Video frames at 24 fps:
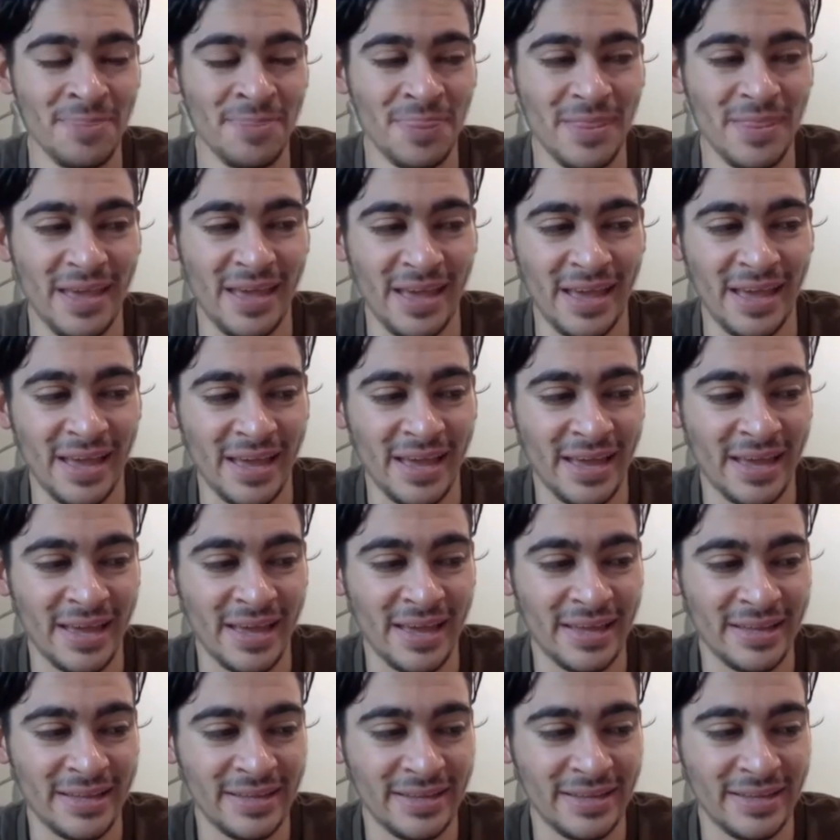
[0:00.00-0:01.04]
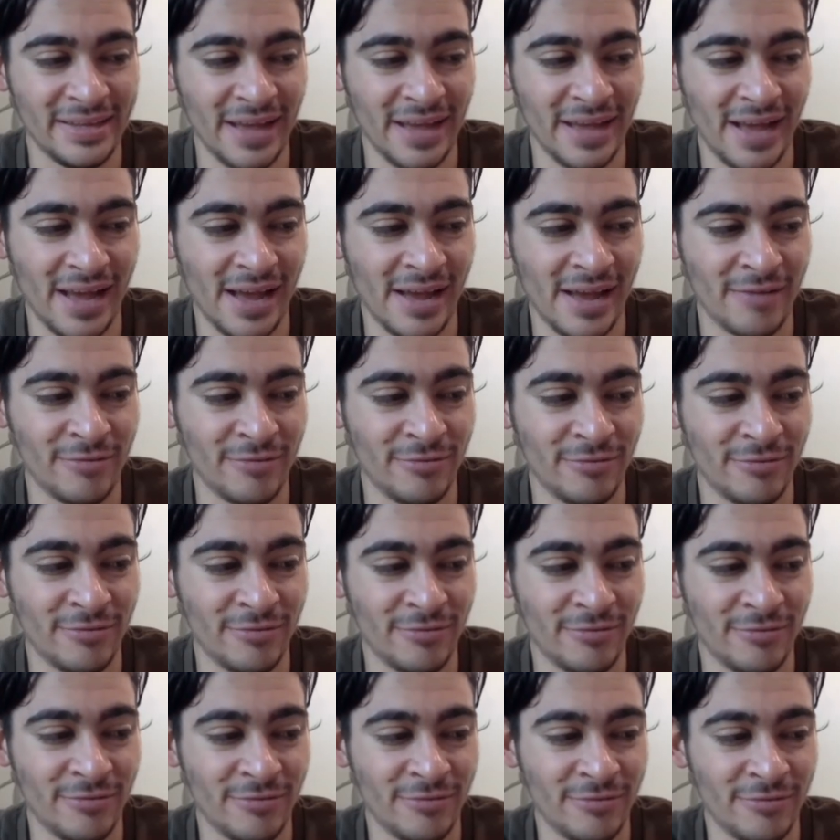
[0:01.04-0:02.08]
And I've
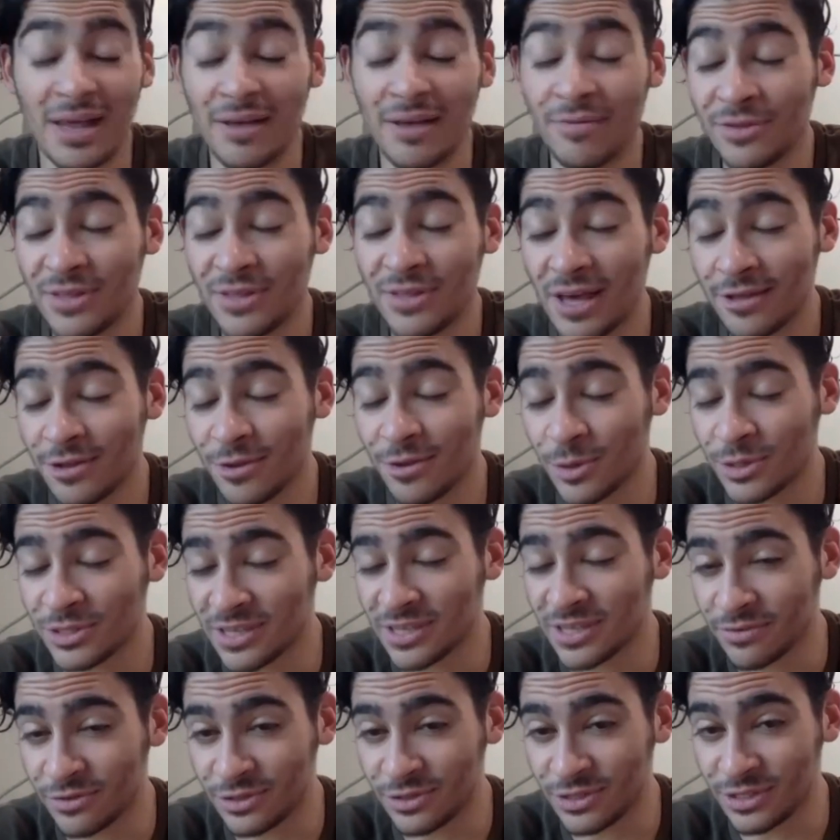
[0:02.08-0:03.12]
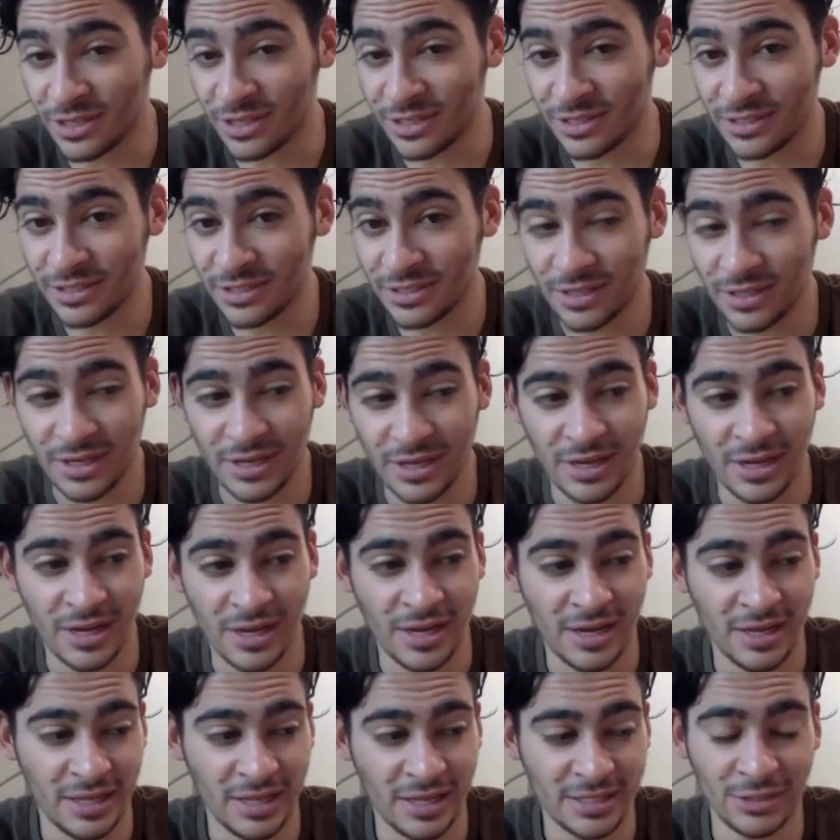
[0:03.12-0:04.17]
been in love with audiobooks ever since. Uh,
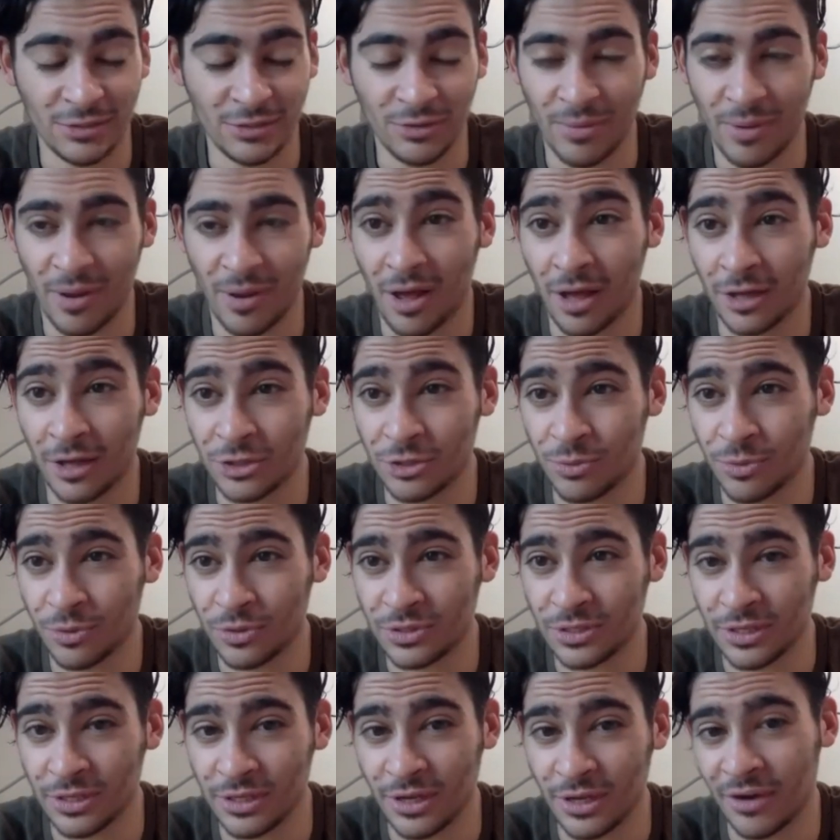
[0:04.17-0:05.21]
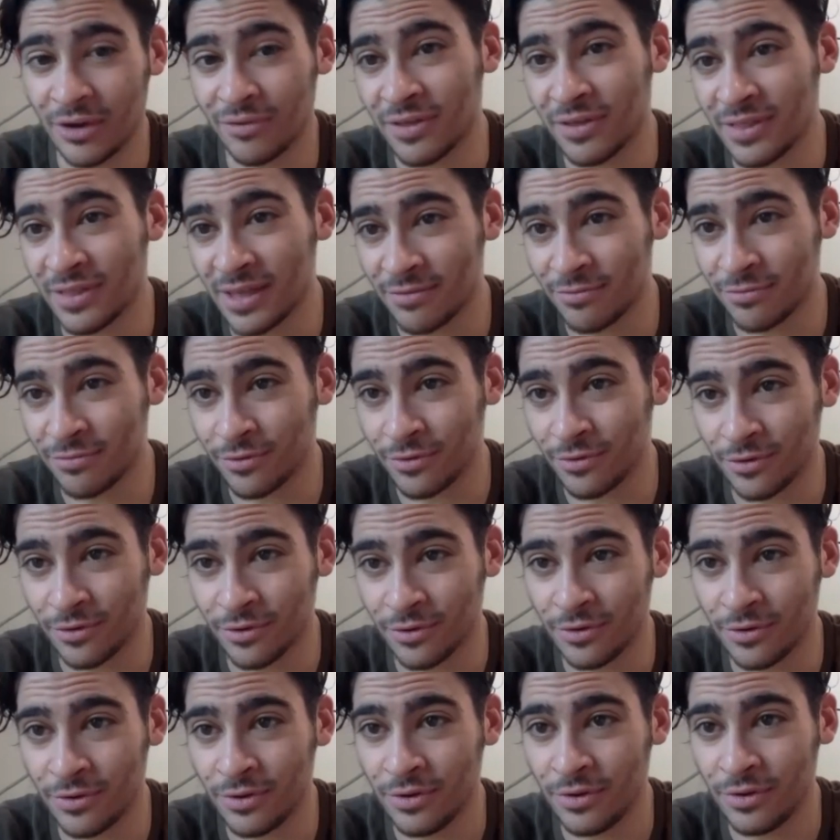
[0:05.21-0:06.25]
I listen to about 100 books a year. I've done that
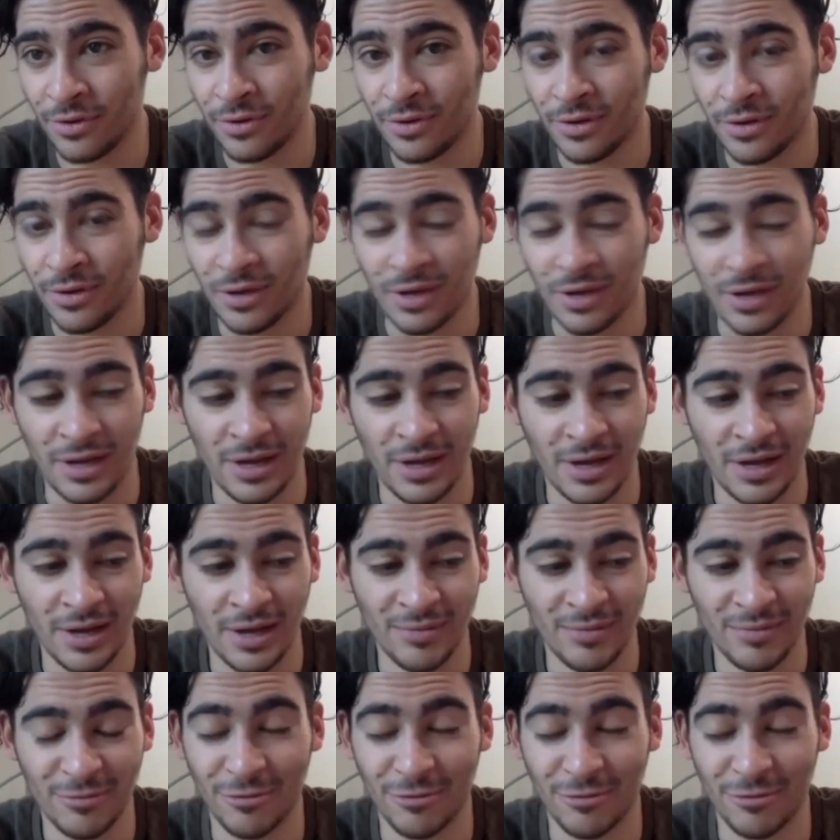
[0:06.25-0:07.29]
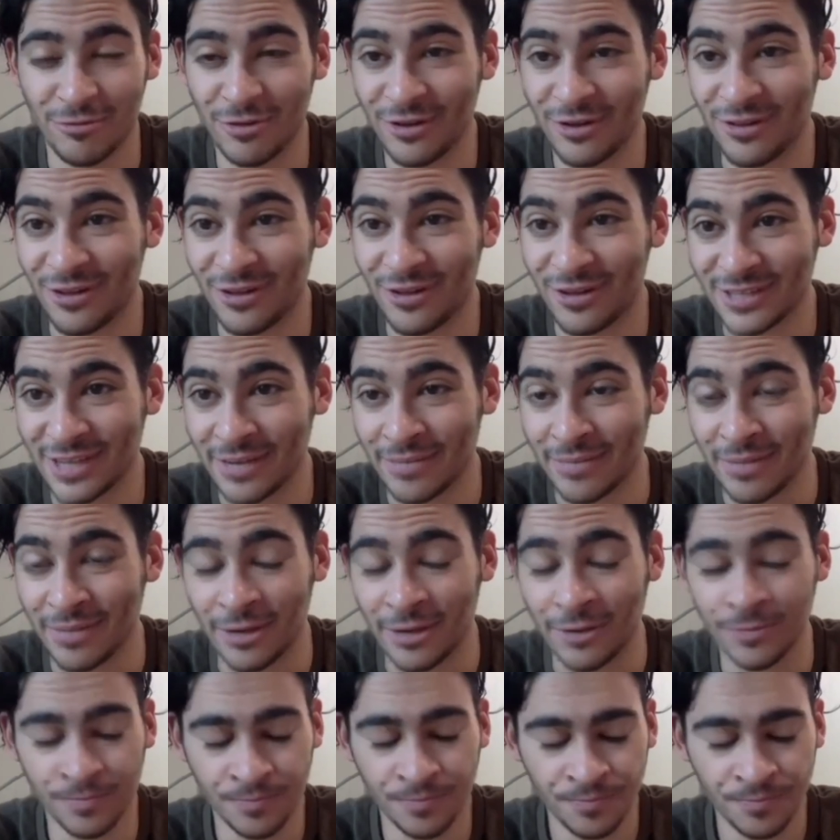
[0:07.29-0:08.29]
for, um, for a very long time now.